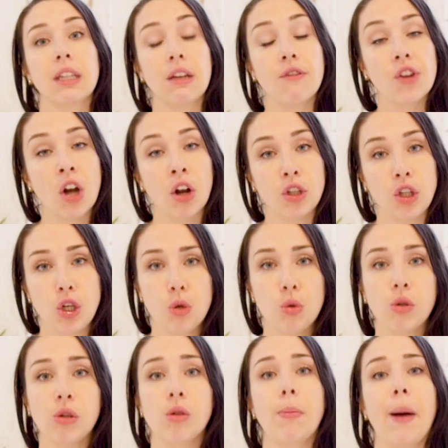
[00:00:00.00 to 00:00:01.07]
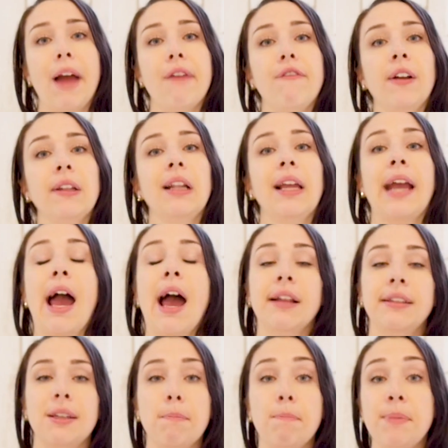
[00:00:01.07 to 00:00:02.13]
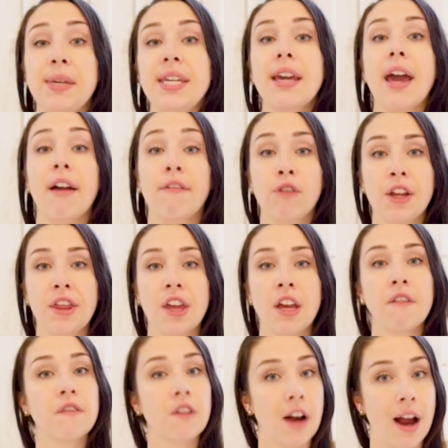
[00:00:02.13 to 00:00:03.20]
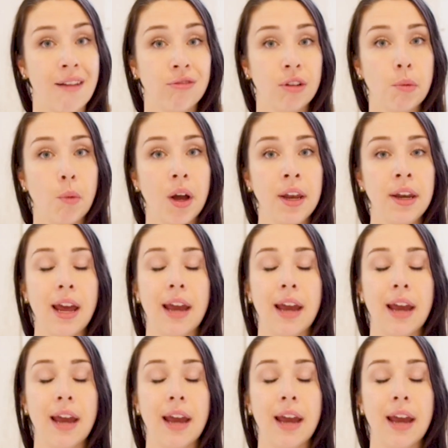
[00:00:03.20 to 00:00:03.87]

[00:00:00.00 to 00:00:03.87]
Even on YouTube, I felt like I had to be everything for everyone,